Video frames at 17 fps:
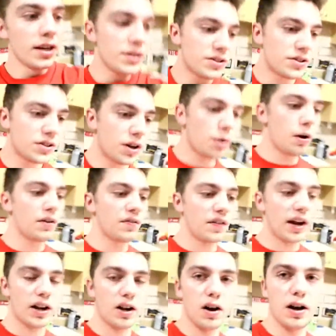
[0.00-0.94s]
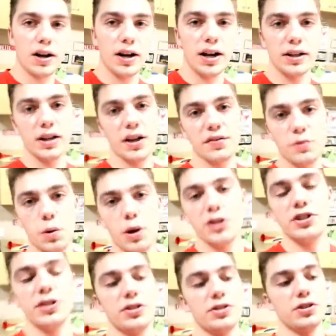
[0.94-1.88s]
so if I got enough
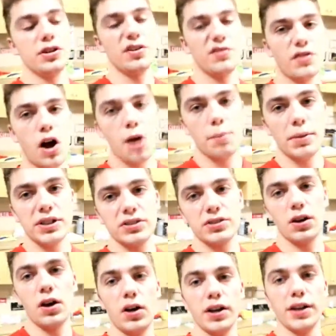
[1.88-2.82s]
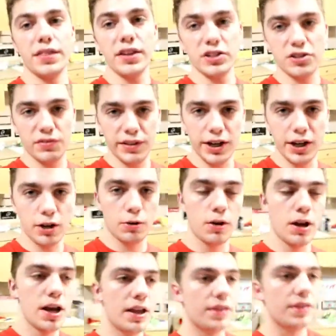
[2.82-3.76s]
questions or enough comments on this video,
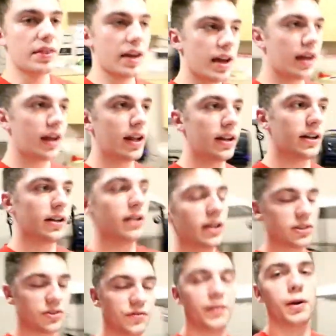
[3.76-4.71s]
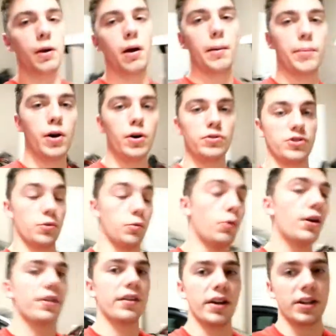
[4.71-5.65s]
then next video I post or
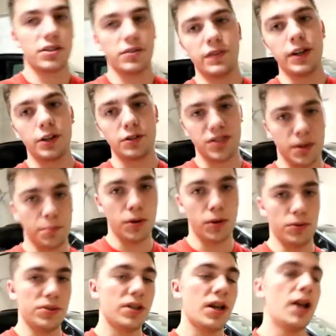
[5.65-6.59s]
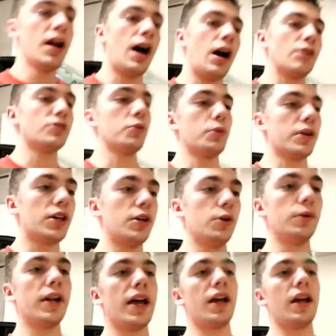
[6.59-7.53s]
one of the next videos I post, I'll do a
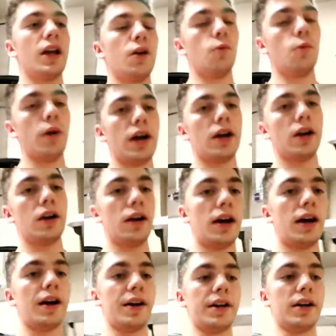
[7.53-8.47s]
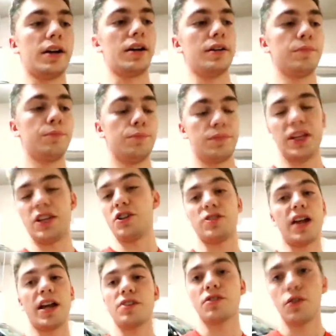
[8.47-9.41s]
Q&A where I uh,
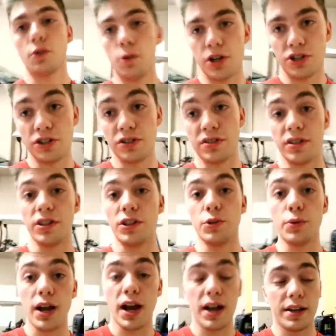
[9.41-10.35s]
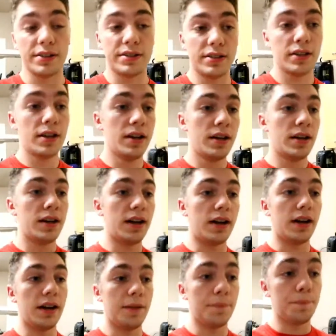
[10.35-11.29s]
just answer the questions that you guys
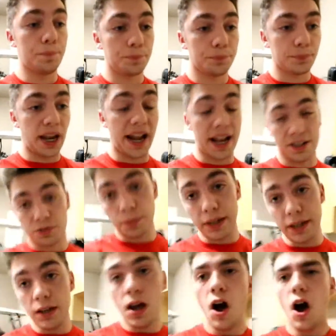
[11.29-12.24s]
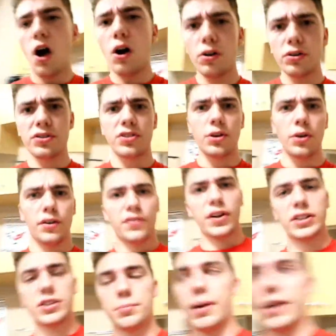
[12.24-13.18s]
um, ask me. Also, I forgot to